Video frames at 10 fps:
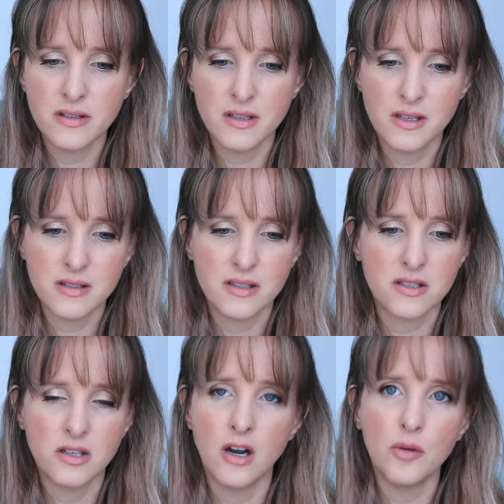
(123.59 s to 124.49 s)
on this has
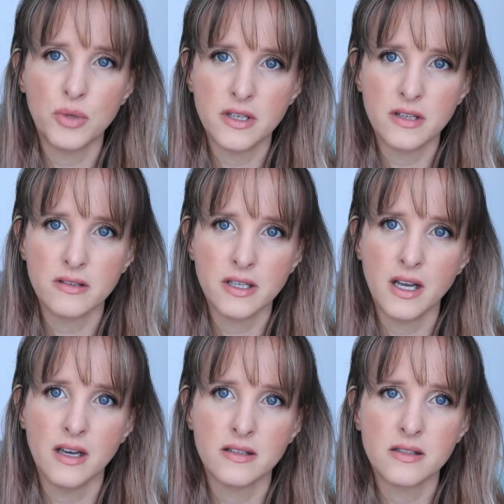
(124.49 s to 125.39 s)
not been nearly
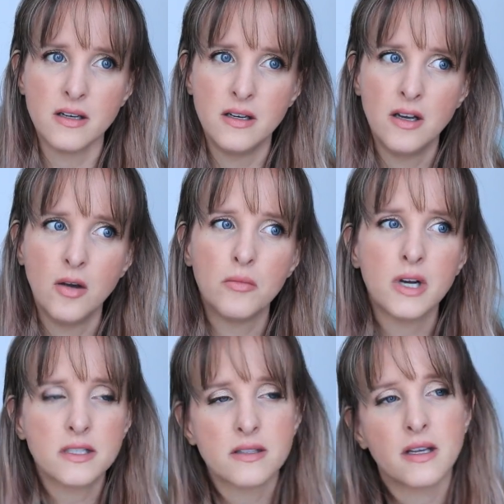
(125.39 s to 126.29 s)
as
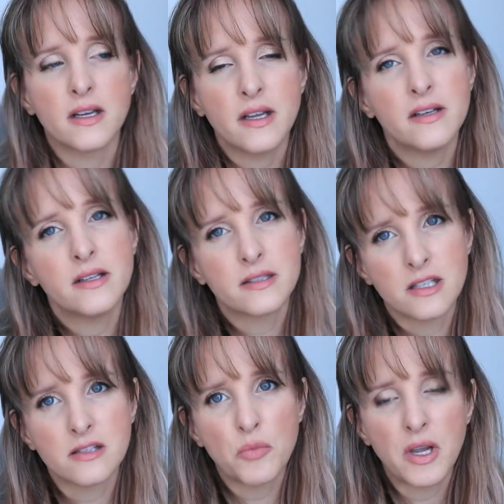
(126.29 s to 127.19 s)
much as I had
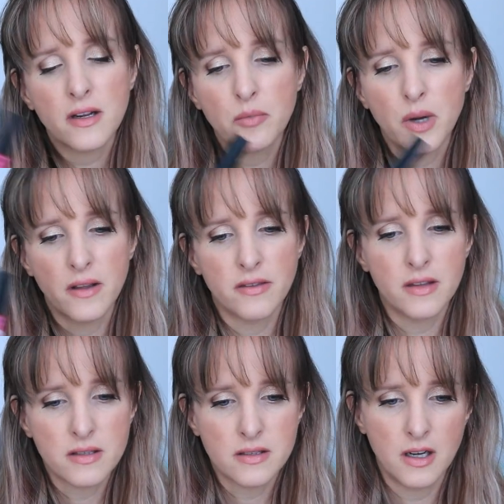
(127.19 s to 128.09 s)
anticipated by
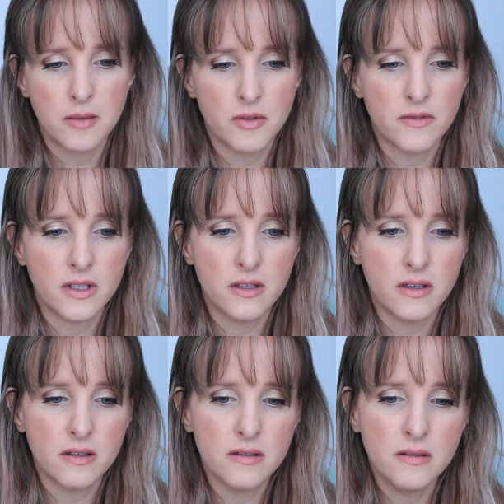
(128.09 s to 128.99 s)
this time of the
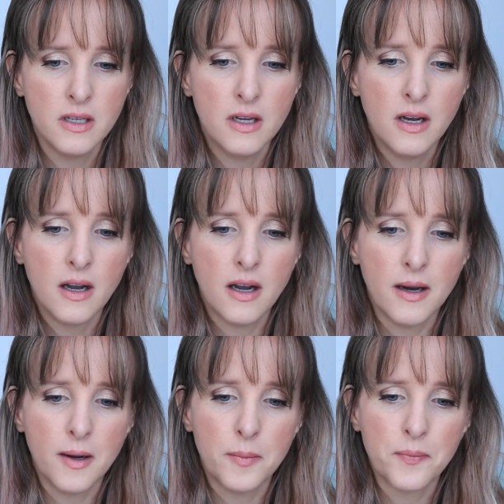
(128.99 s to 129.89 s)
year.
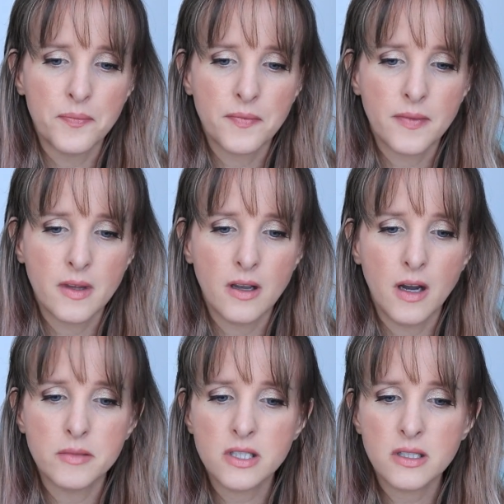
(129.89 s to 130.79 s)
I'm
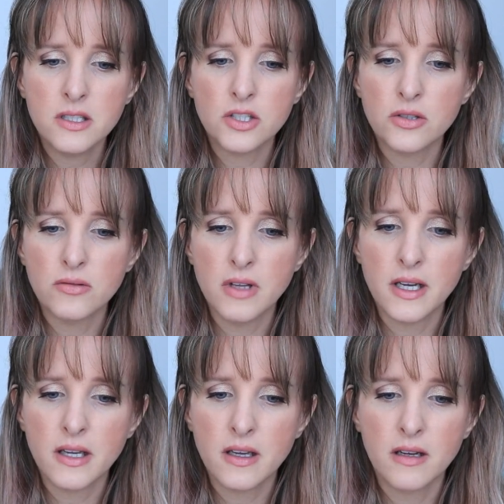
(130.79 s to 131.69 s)
just going to do,
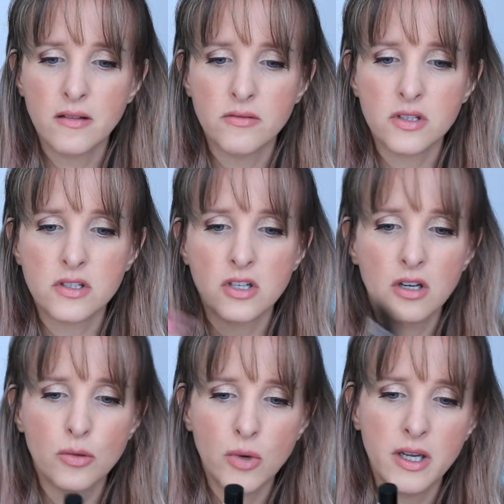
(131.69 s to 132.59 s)
like, the
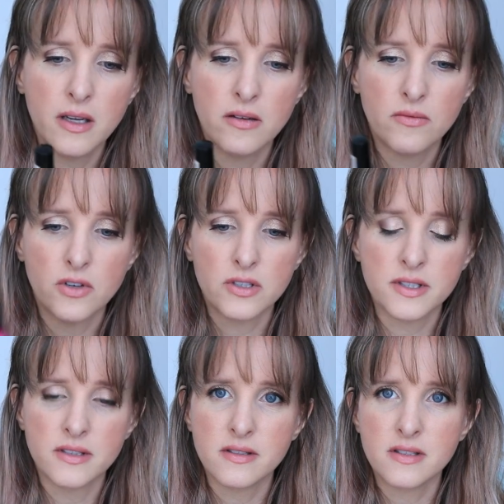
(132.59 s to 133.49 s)
start weight
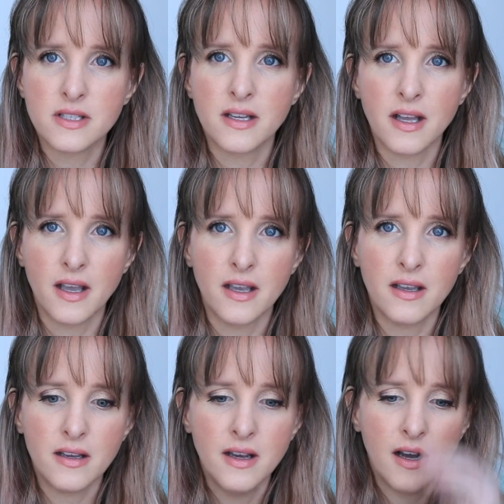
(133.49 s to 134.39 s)
versus
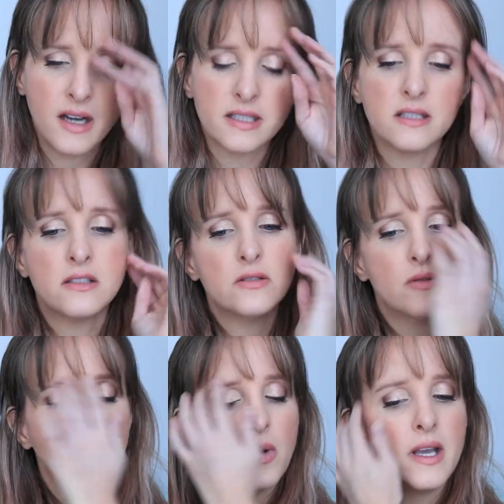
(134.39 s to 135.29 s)
today. I did
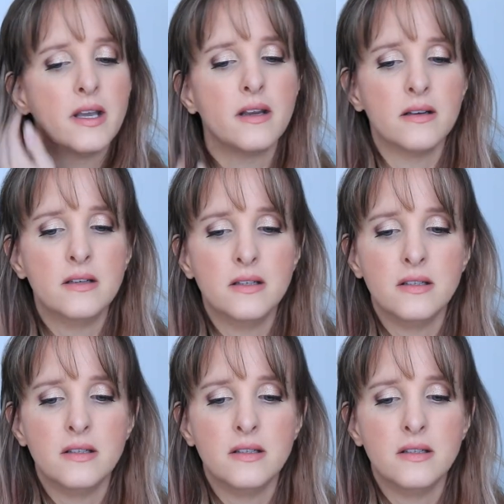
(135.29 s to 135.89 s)
do a weight,